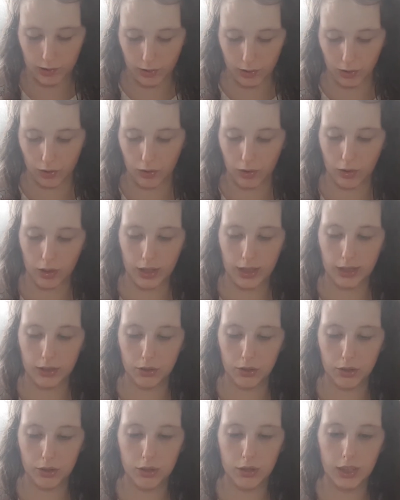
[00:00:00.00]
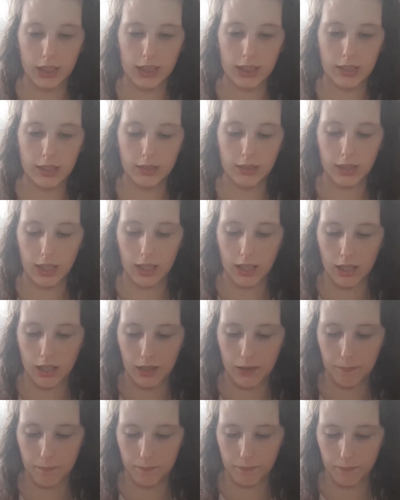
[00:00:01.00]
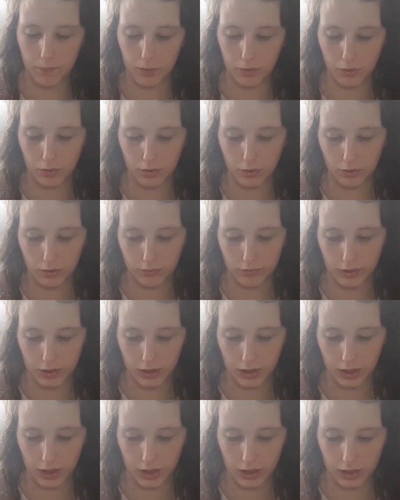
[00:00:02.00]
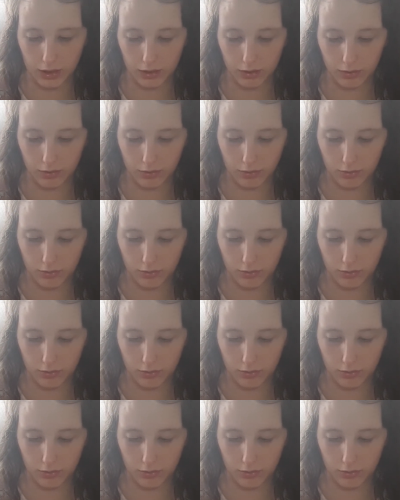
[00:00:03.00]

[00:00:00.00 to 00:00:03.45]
So it just is, what colour is it in?